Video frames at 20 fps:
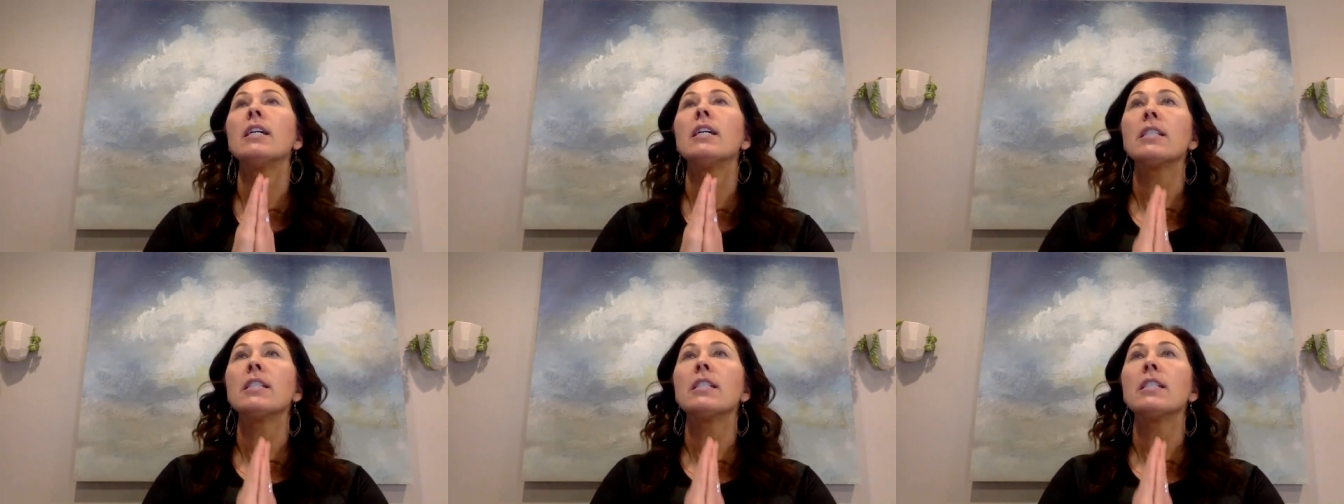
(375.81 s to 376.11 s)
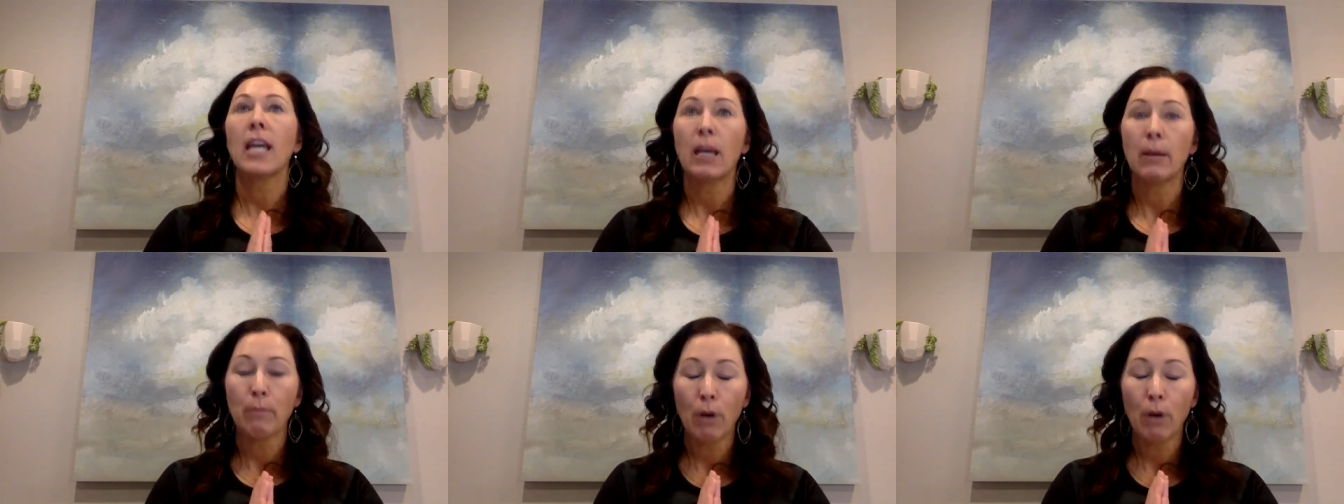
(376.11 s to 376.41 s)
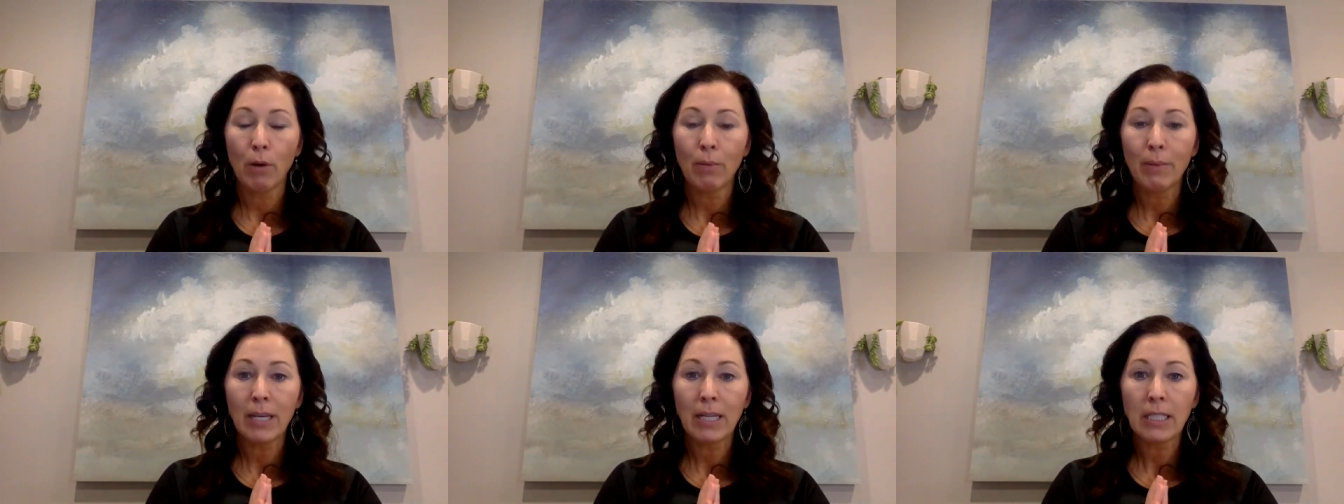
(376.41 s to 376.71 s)
take a
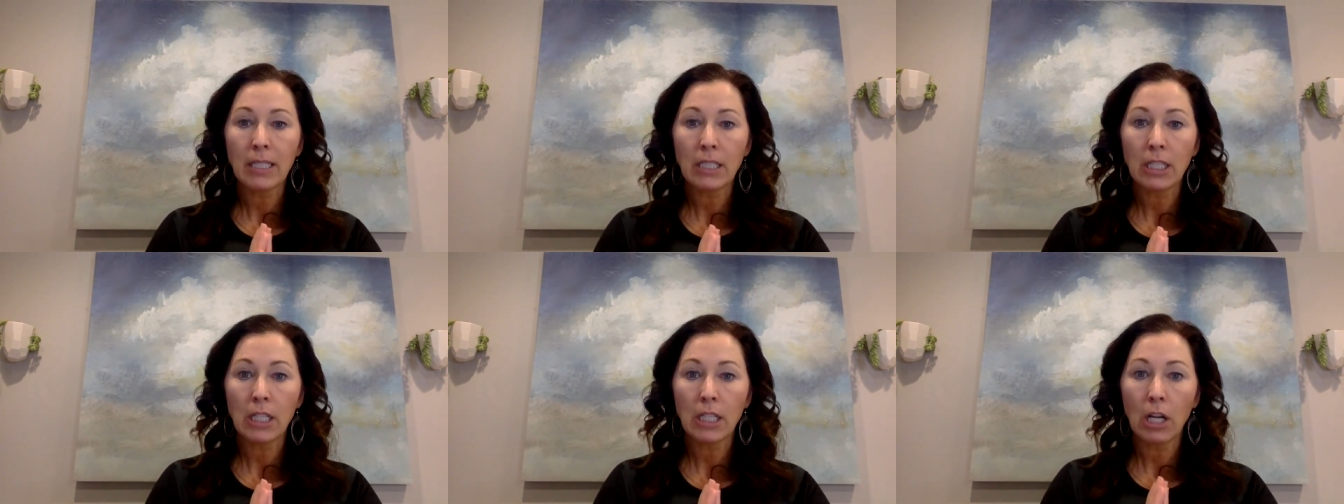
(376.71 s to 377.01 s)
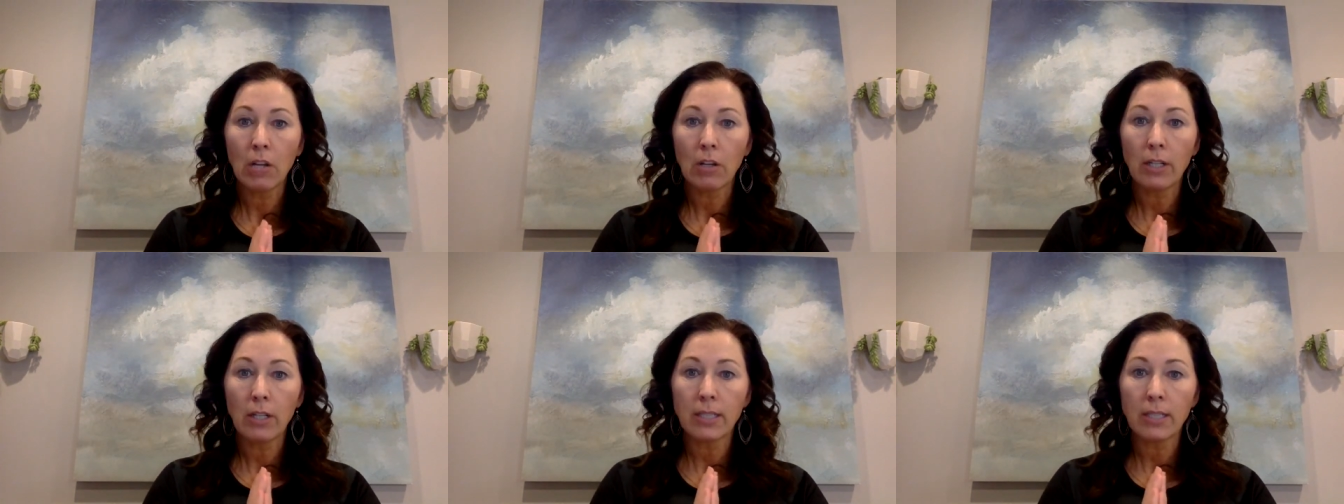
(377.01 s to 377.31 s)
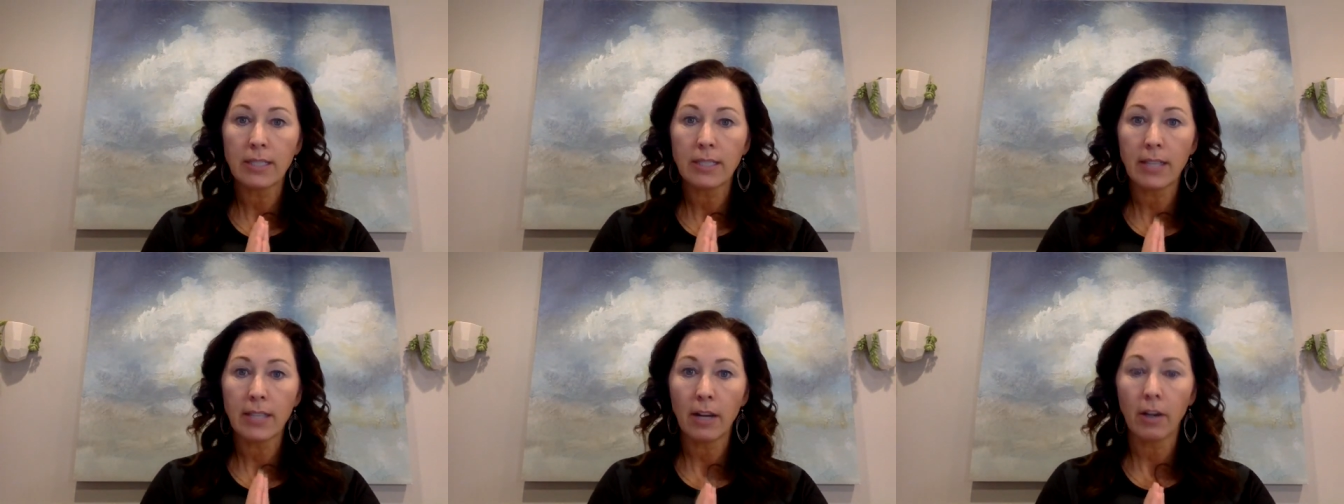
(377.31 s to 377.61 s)
moment, to
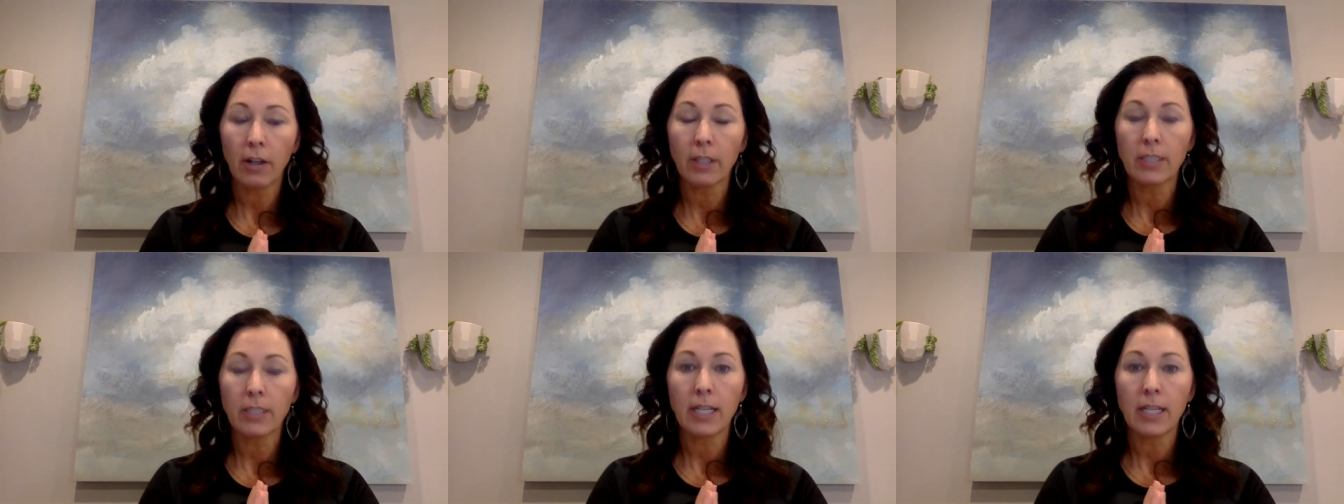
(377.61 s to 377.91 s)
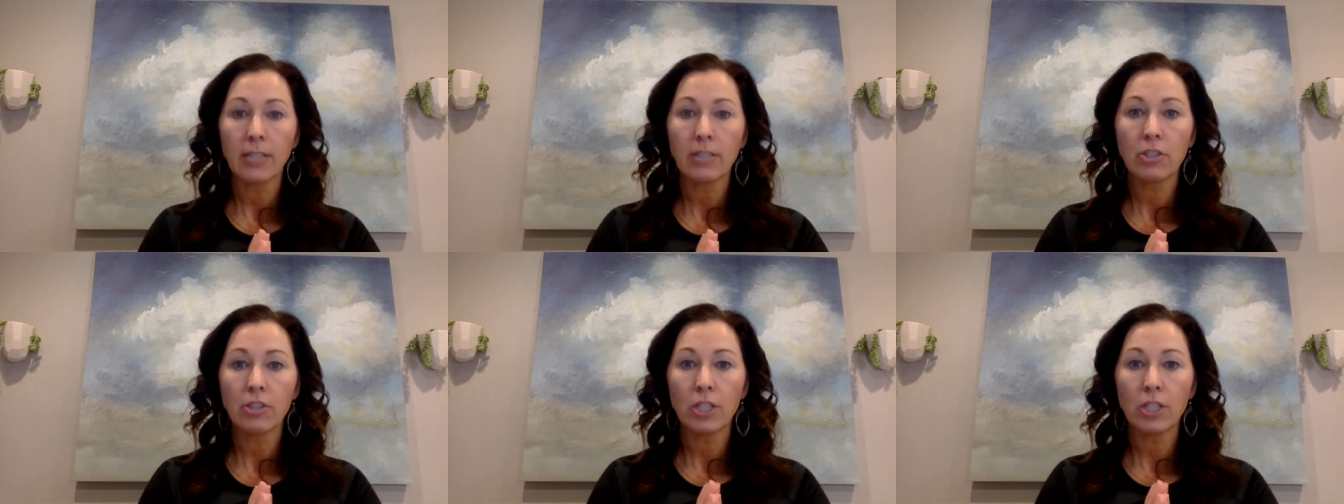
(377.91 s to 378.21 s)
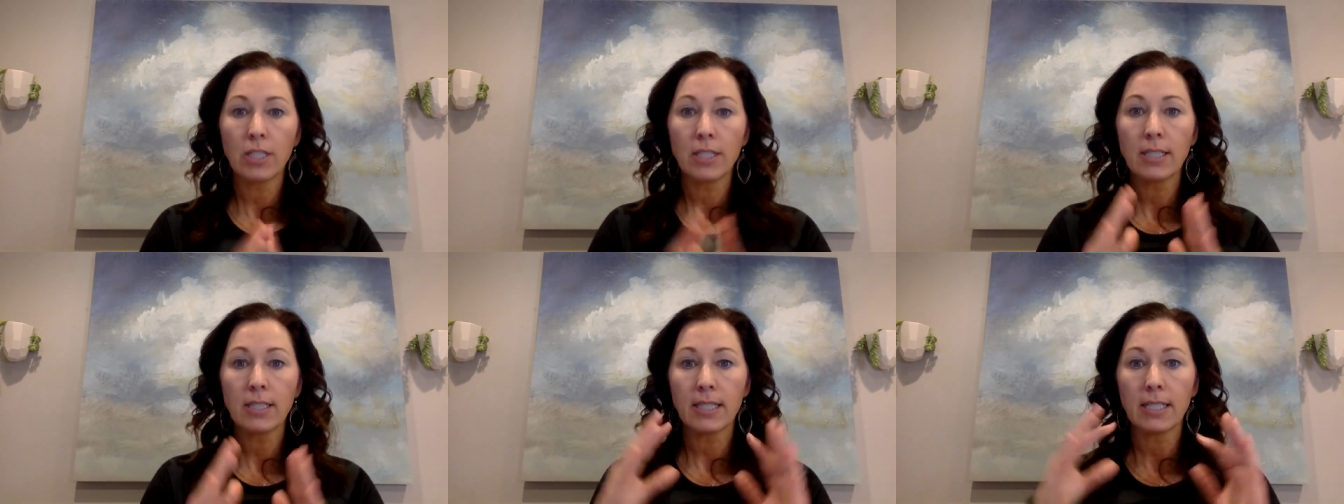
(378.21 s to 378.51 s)
set our
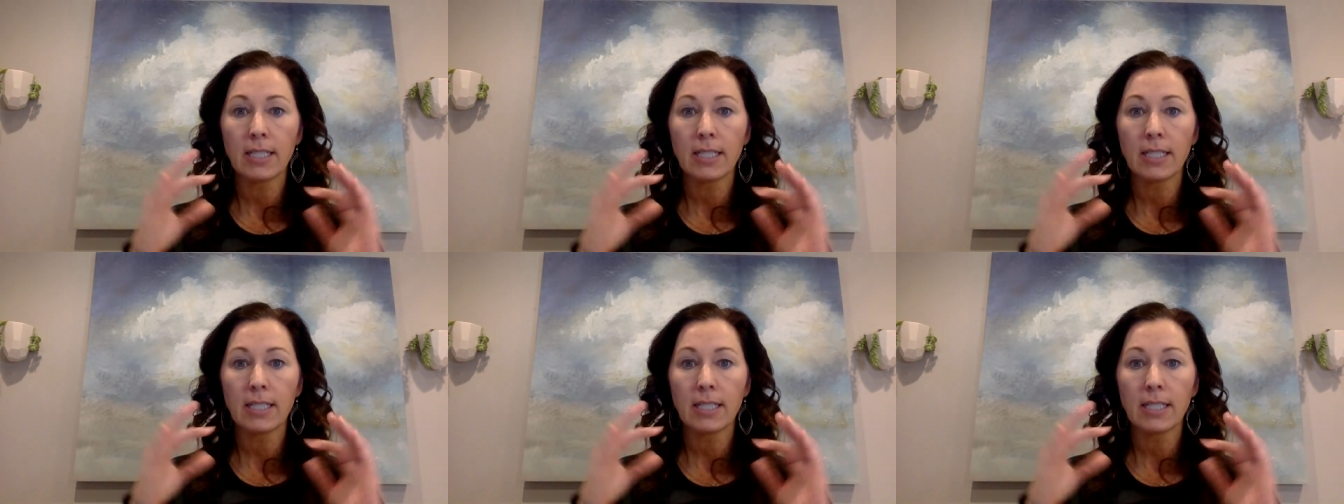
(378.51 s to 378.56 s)
intentions